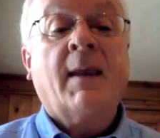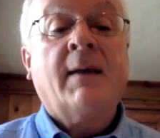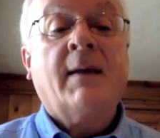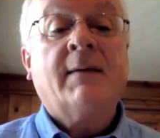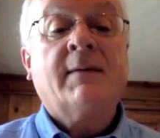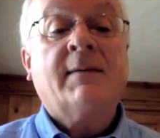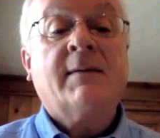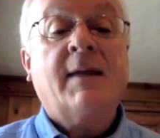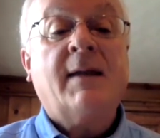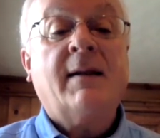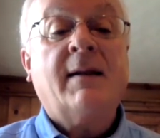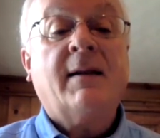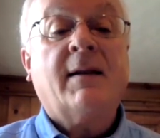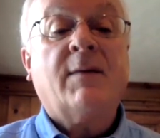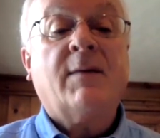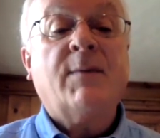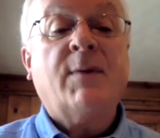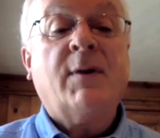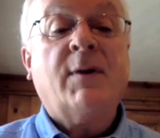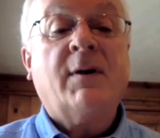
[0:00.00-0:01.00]
State of the
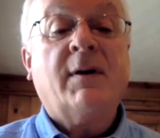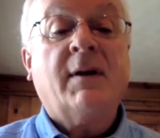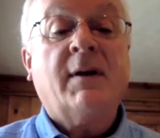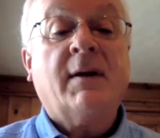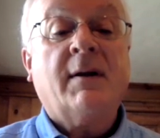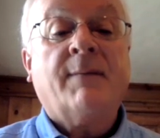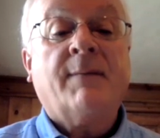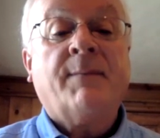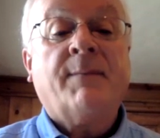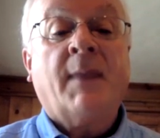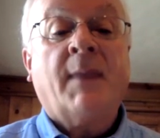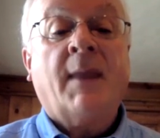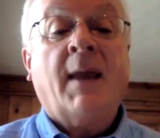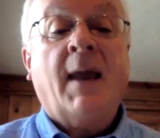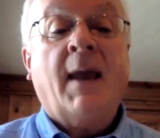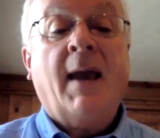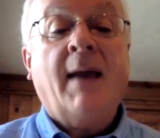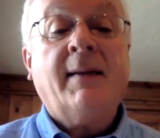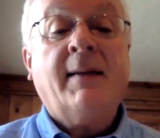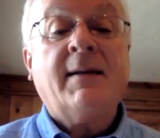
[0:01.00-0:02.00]
Community.
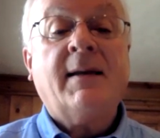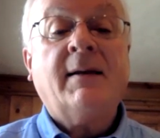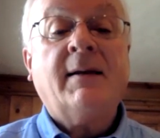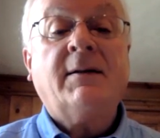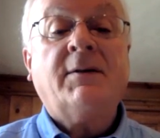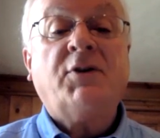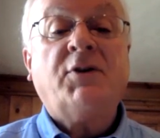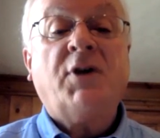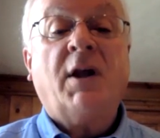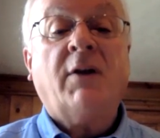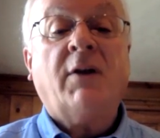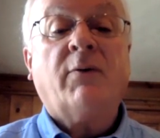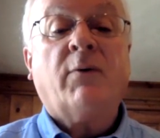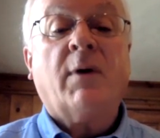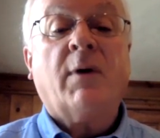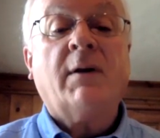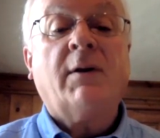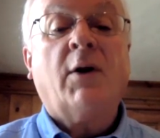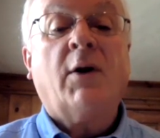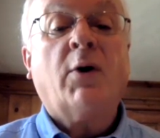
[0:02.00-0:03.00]
At the end of
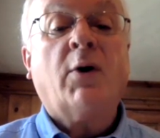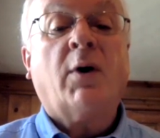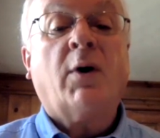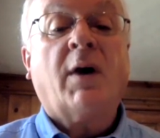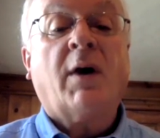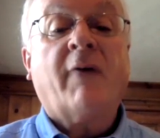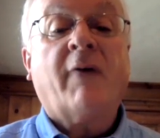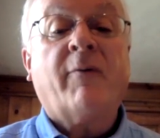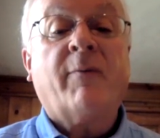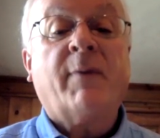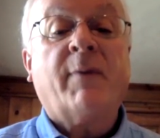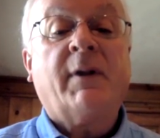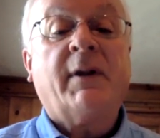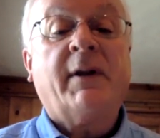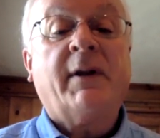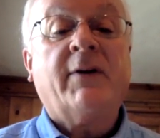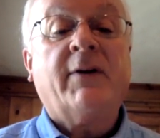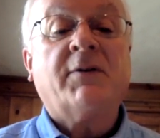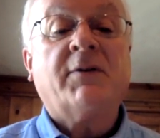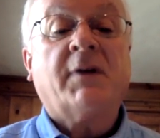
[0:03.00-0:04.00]
January, local government
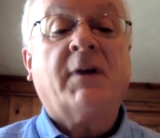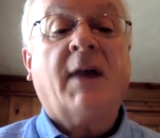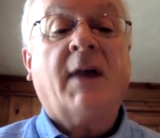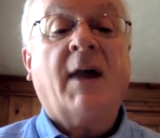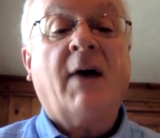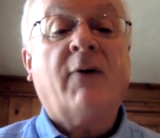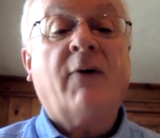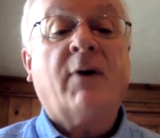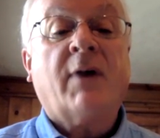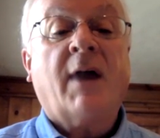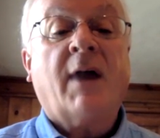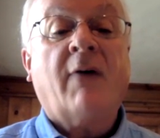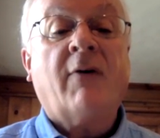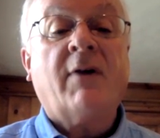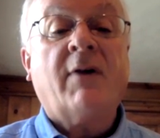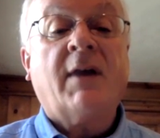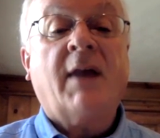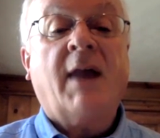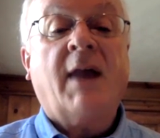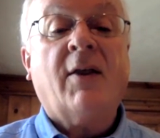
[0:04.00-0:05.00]
leaders in Calhoun
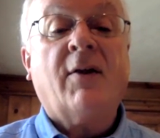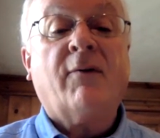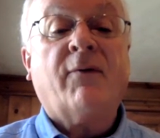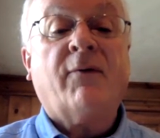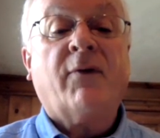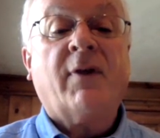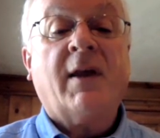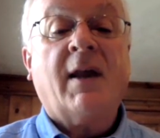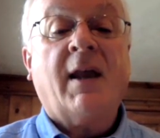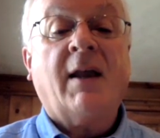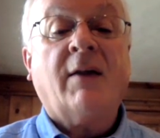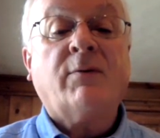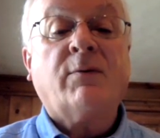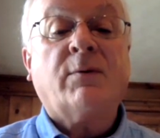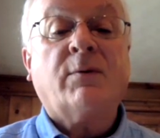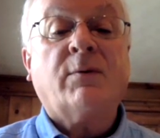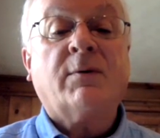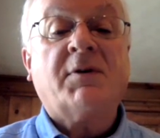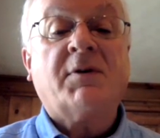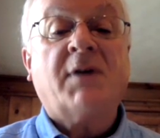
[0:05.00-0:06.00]
County gathered for the
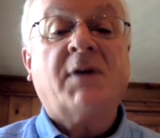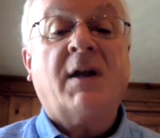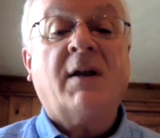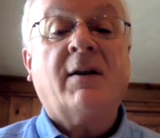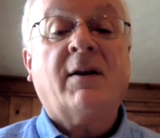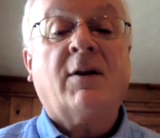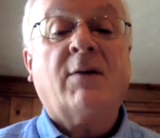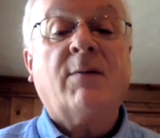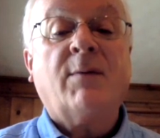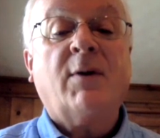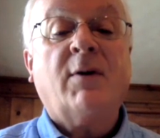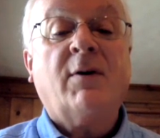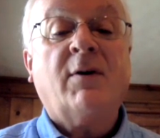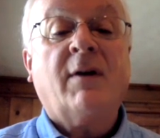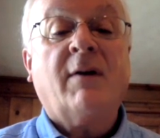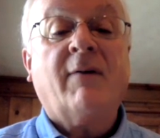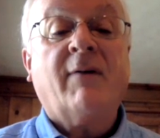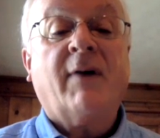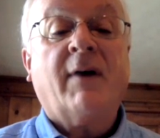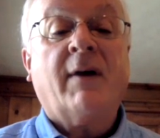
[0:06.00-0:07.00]
annual State of the
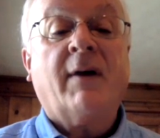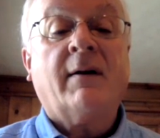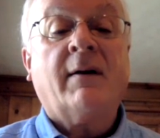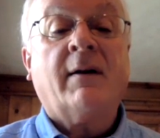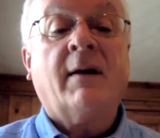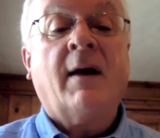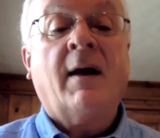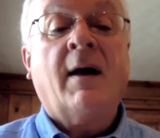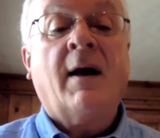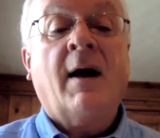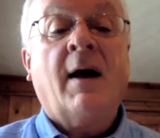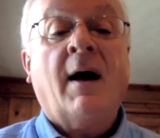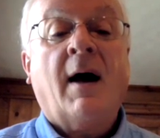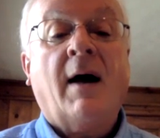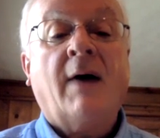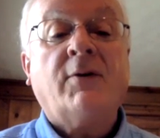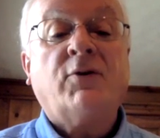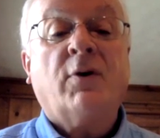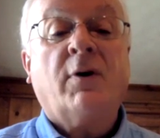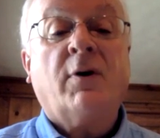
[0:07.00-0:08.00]
Community event.
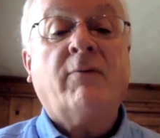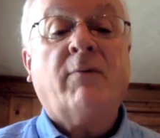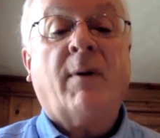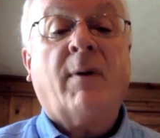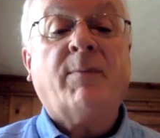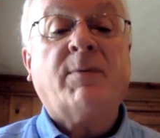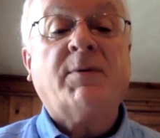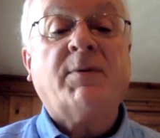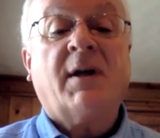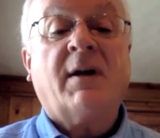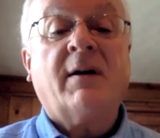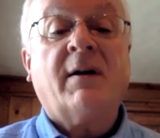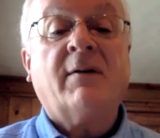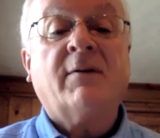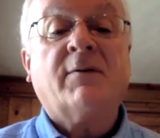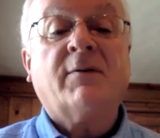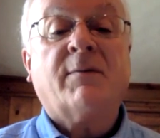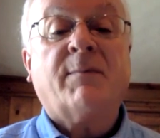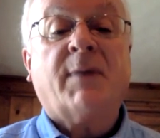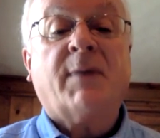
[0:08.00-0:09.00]
I joined
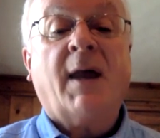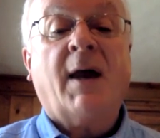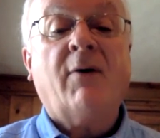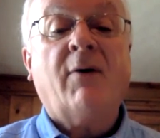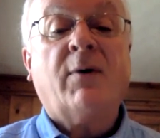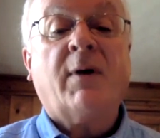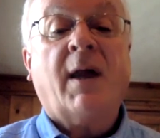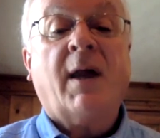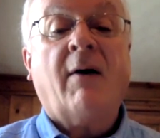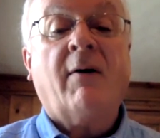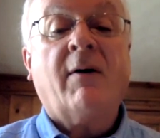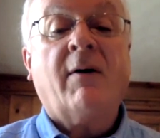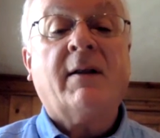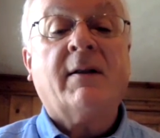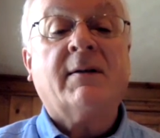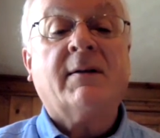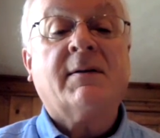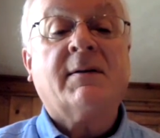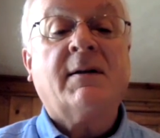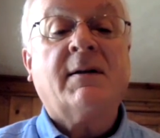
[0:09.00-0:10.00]
representatives from Calhoun County and
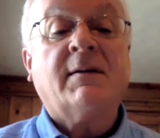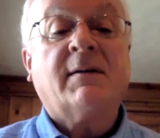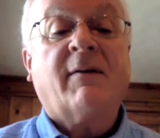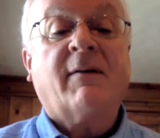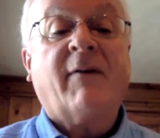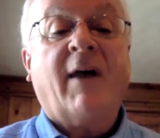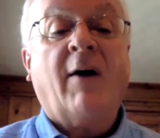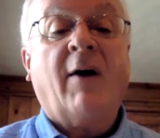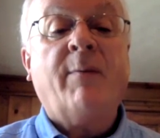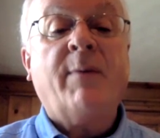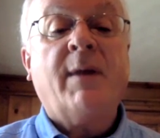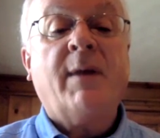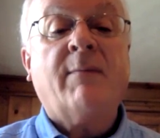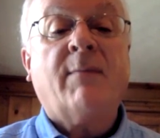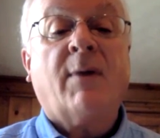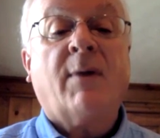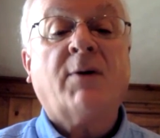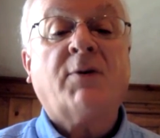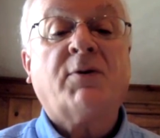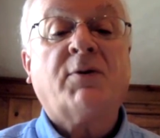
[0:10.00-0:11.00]
the cities of Albion,
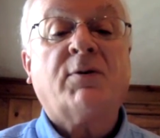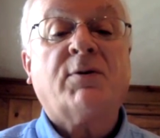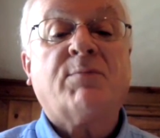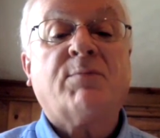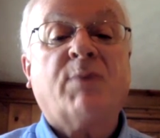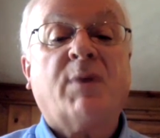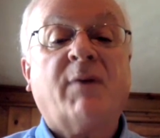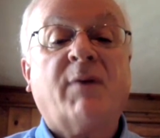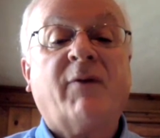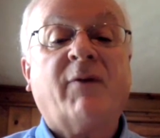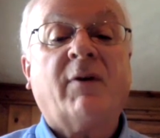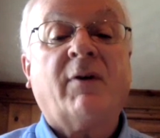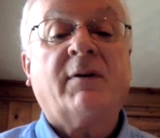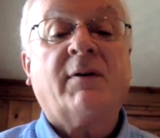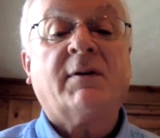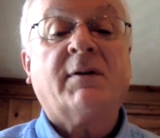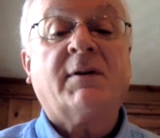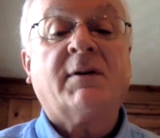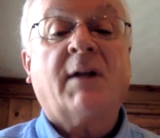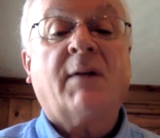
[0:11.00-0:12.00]
Marshall, and Springfield
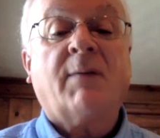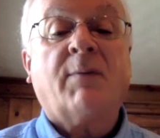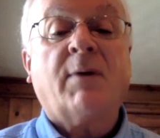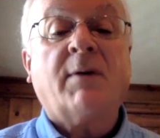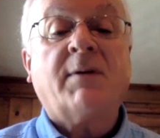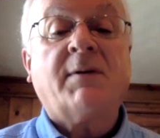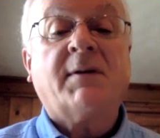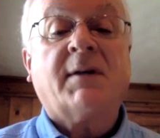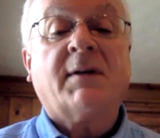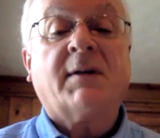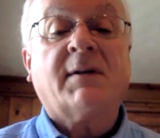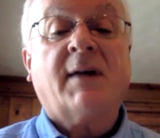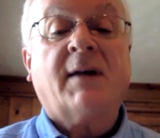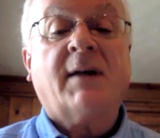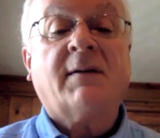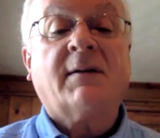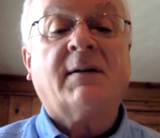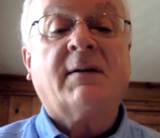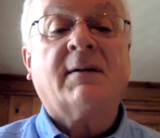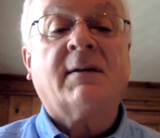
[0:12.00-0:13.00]
to celebrate
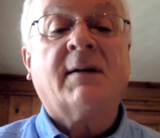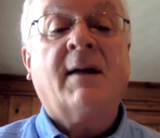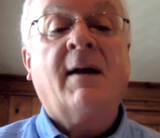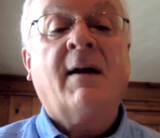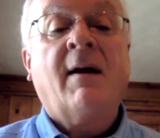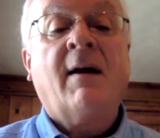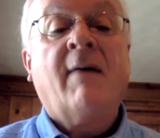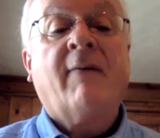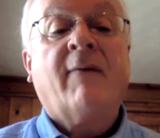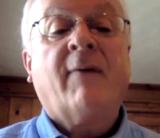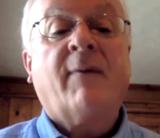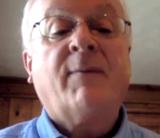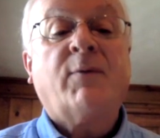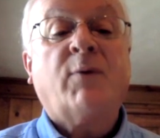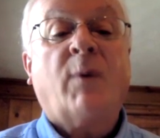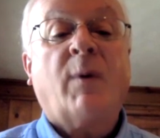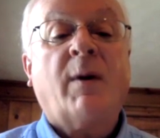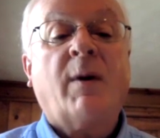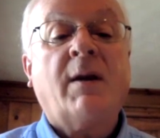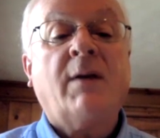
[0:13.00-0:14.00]
successes from
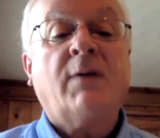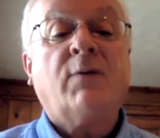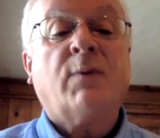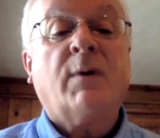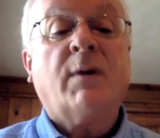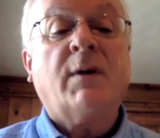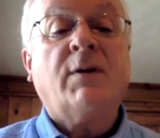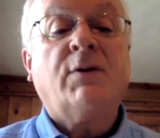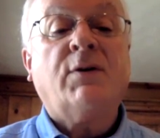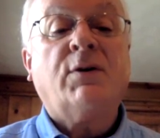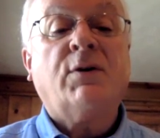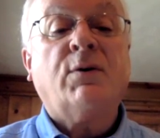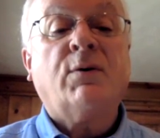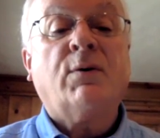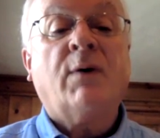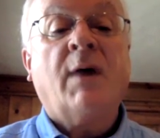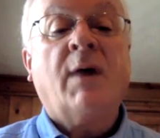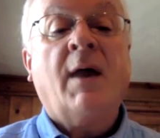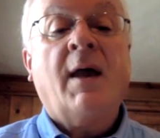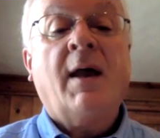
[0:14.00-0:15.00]
2022
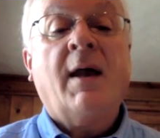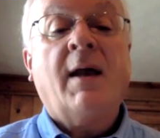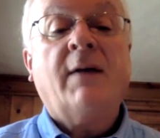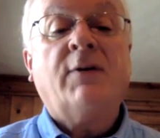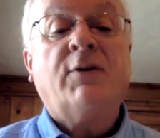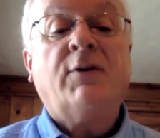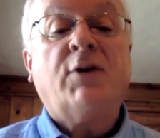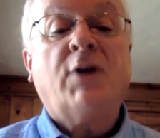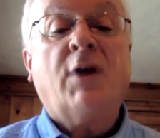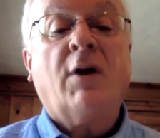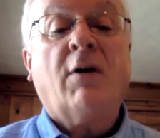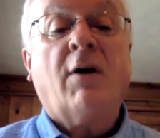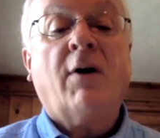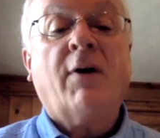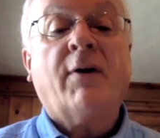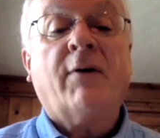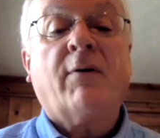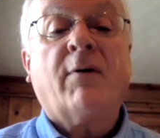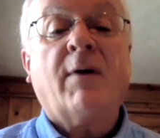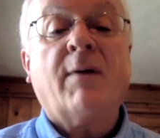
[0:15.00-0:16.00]
and share all
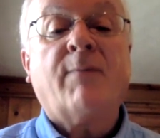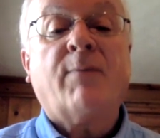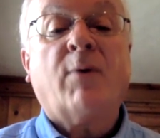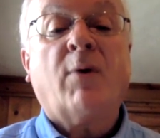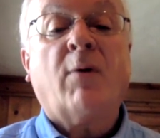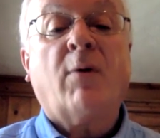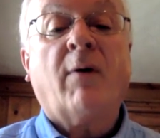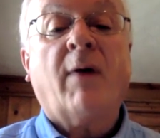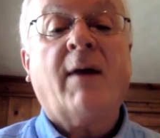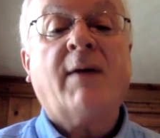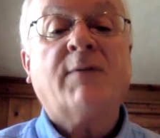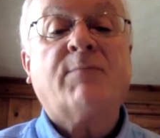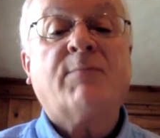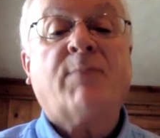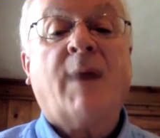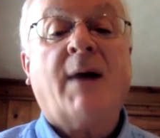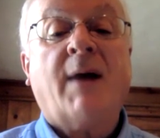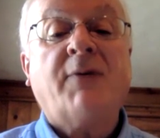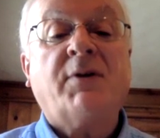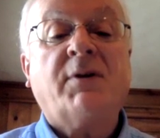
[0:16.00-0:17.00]
the great programs,
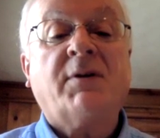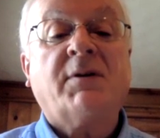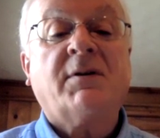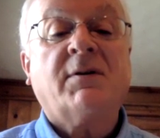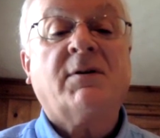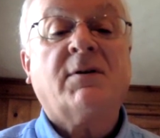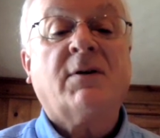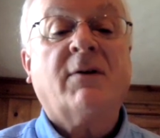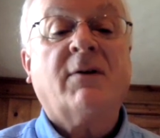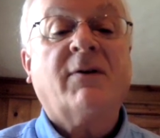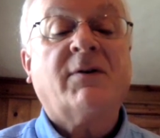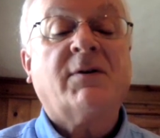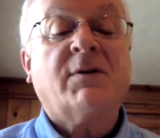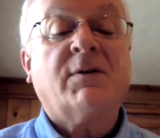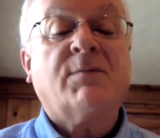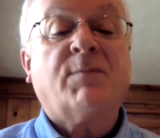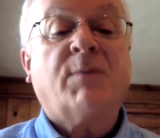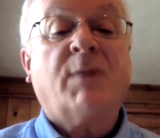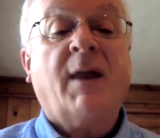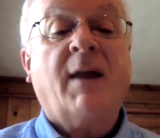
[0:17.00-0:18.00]
projects, and
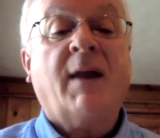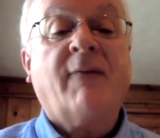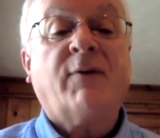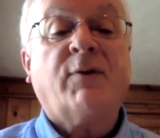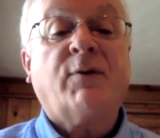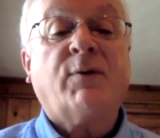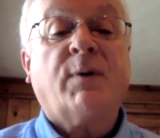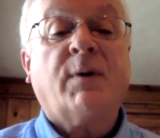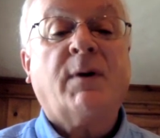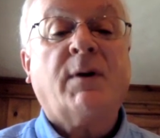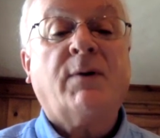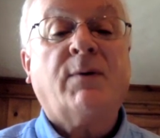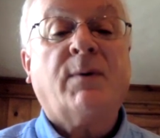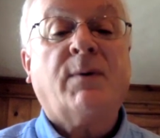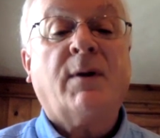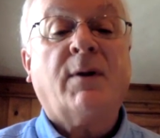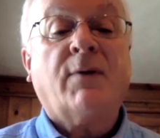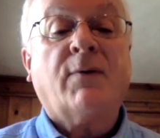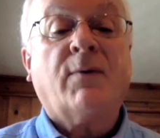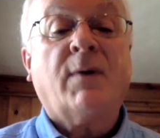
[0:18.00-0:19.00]
services planned for
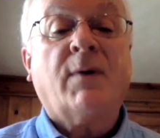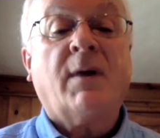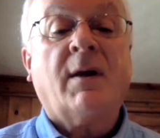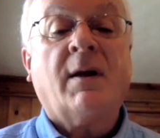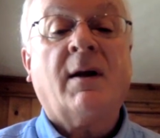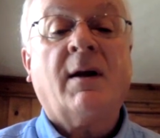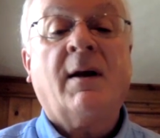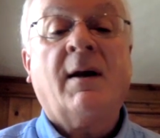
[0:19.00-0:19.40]
2023.